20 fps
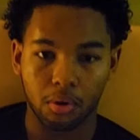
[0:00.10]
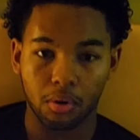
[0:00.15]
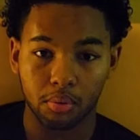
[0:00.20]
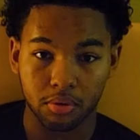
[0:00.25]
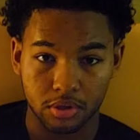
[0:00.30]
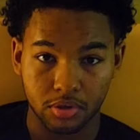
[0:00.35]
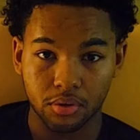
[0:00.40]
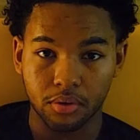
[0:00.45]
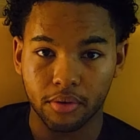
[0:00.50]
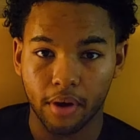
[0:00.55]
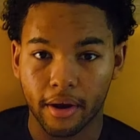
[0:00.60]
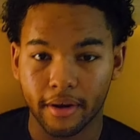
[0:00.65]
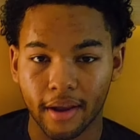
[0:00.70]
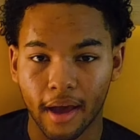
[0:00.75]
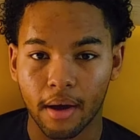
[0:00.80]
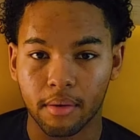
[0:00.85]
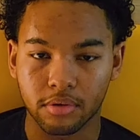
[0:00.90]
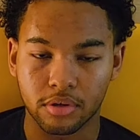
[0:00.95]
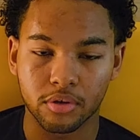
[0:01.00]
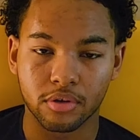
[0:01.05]
what we're doing right
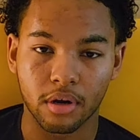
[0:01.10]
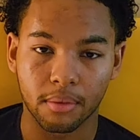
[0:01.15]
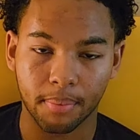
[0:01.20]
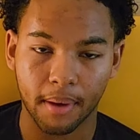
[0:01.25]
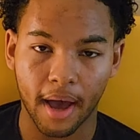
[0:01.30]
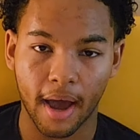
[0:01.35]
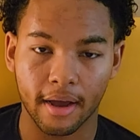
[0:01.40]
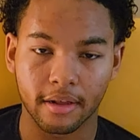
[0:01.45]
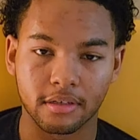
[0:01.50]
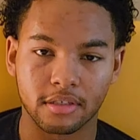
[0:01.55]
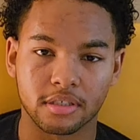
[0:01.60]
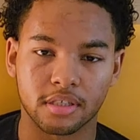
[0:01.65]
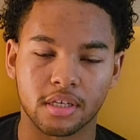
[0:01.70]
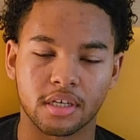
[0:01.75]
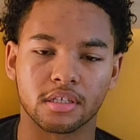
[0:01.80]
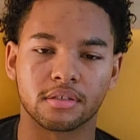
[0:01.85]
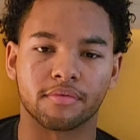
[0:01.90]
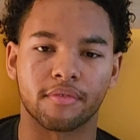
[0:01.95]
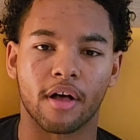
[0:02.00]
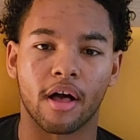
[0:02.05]
now. We're doing a behind the
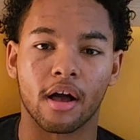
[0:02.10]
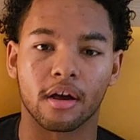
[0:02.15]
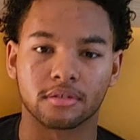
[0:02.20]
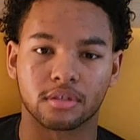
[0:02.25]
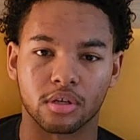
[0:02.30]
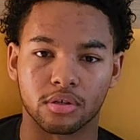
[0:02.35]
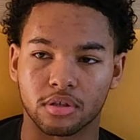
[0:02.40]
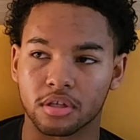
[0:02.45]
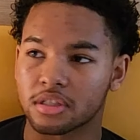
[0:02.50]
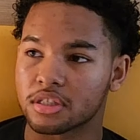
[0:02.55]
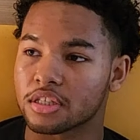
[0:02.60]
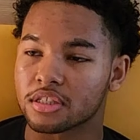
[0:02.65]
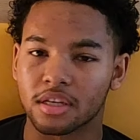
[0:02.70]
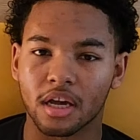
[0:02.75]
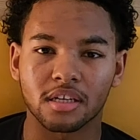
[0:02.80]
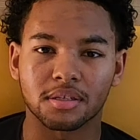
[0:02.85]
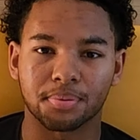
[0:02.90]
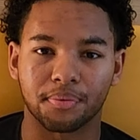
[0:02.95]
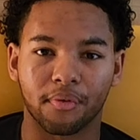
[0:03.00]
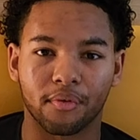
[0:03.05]
scenes vlog. So this is
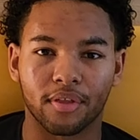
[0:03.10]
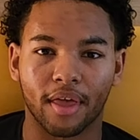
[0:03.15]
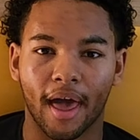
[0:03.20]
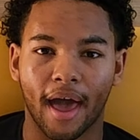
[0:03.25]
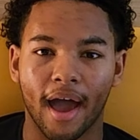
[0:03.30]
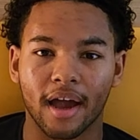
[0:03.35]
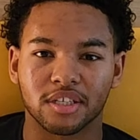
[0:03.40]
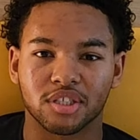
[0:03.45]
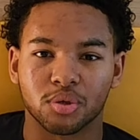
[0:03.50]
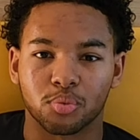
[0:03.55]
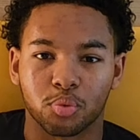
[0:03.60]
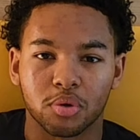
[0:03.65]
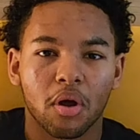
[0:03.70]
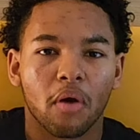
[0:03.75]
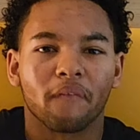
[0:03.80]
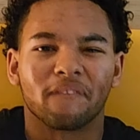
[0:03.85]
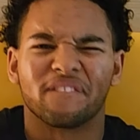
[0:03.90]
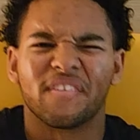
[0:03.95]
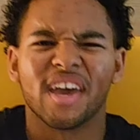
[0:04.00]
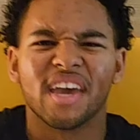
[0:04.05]
us for the action. We
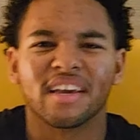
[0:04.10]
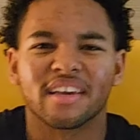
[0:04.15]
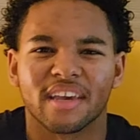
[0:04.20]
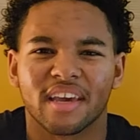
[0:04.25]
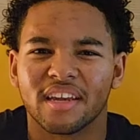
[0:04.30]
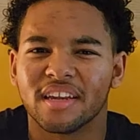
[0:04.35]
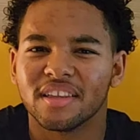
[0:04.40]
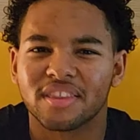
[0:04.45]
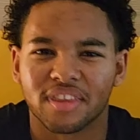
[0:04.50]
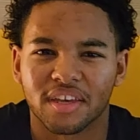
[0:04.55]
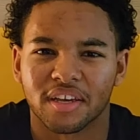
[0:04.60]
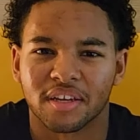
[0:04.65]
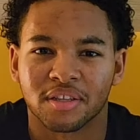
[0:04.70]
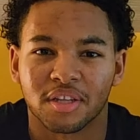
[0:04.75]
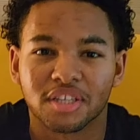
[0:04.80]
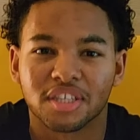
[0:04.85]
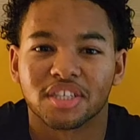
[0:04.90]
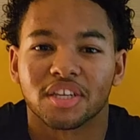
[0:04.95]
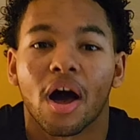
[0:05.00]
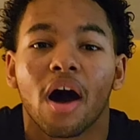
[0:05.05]
don't fake anything.
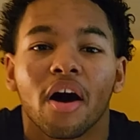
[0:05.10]
This is